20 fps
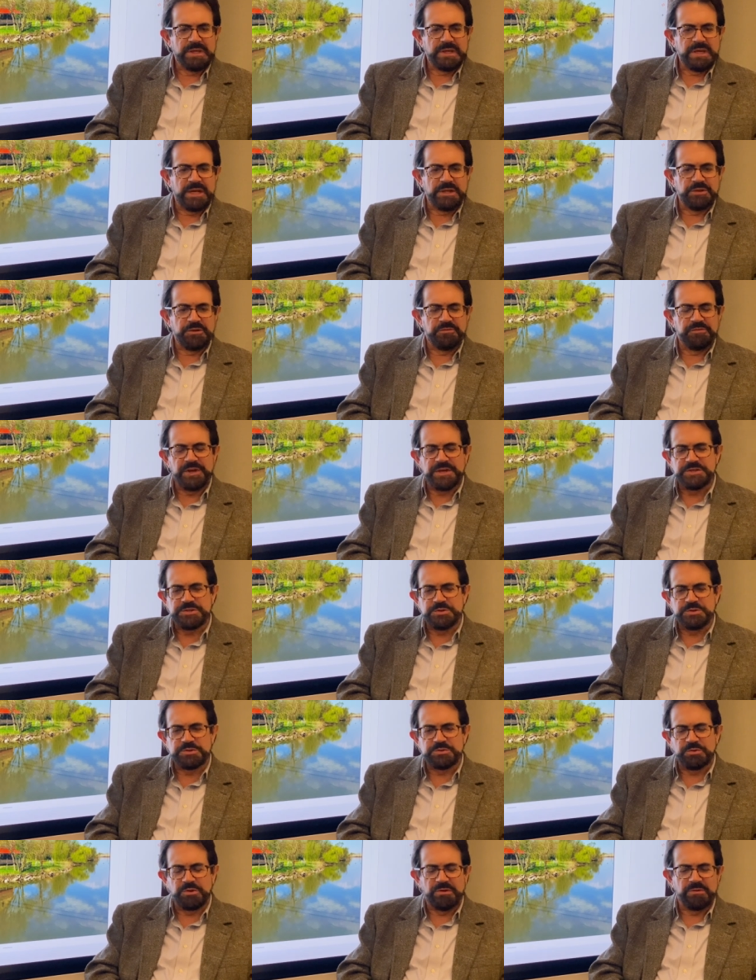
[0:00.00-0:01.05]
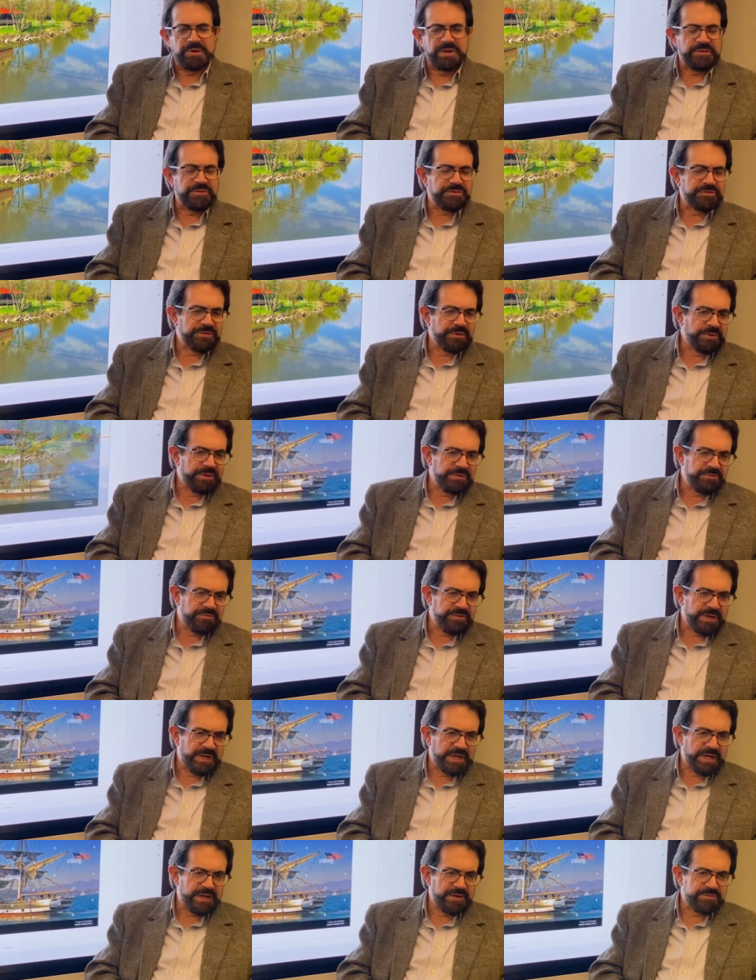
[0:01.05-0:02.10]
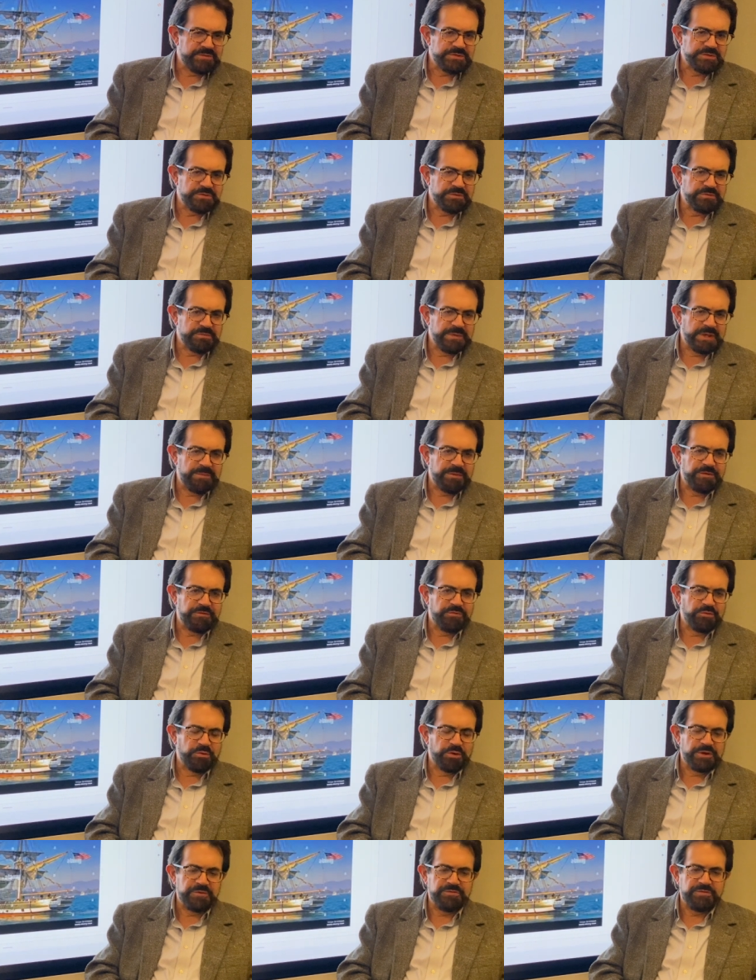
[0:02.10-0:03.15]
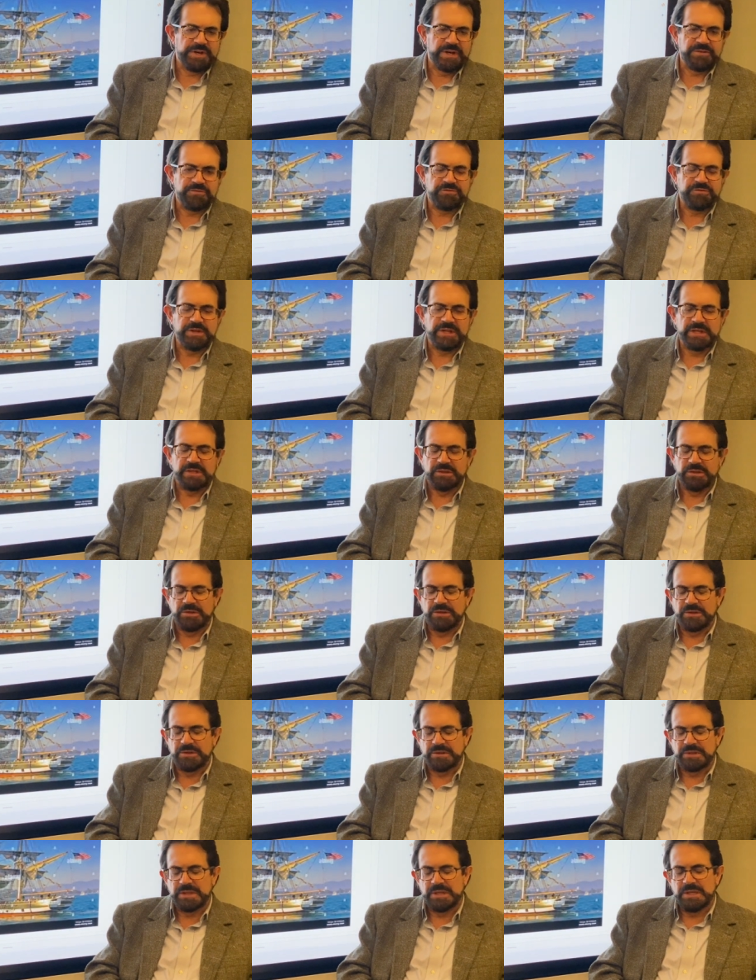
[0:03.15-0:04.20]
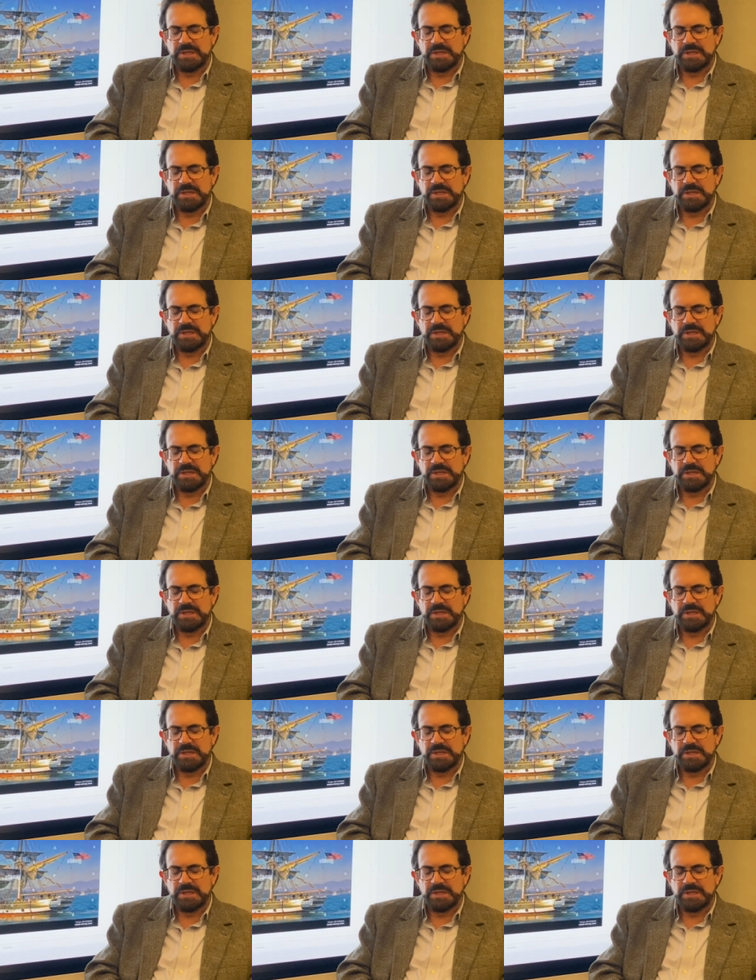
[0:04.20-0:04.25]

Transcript: And their vessels were around 35 to maybe 45 feet long,